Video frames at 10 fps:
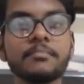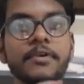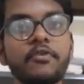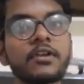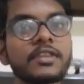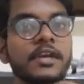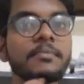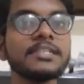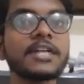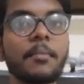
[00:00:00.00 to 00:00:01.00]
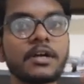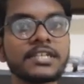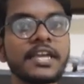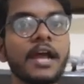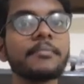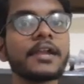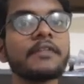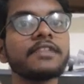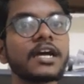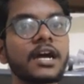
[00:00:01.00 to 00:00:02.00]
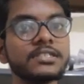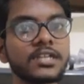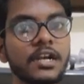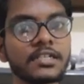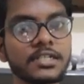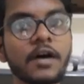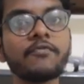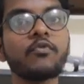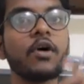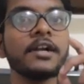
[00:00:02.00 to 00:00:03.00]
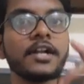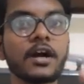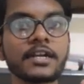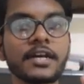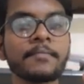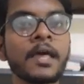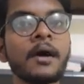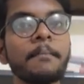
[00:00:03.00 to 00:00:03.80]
before 3 months, abortion can be done with the consultation of one doctor.